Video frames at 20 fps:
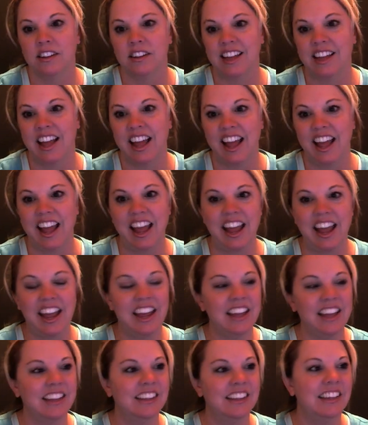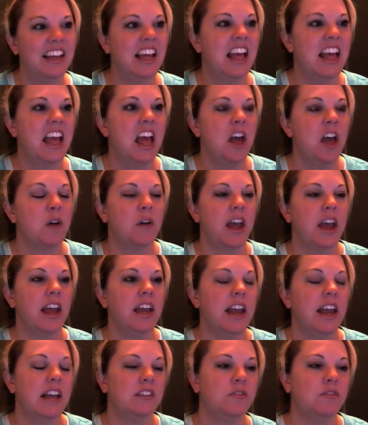Okay. Okay,
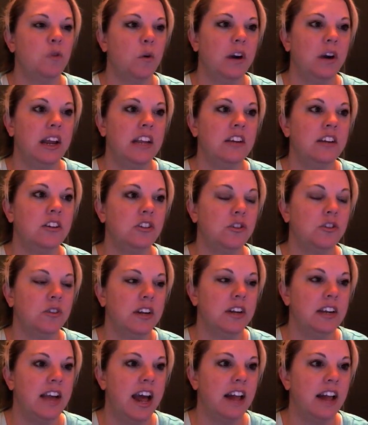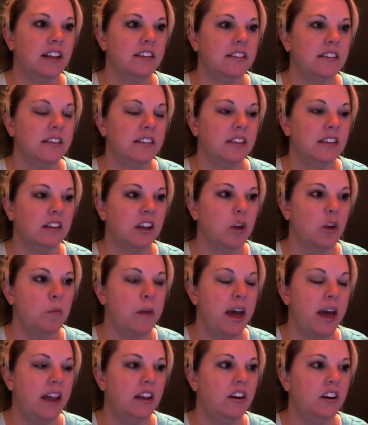and as for industry analysis and
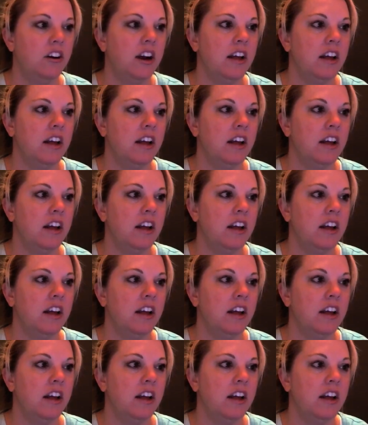competitor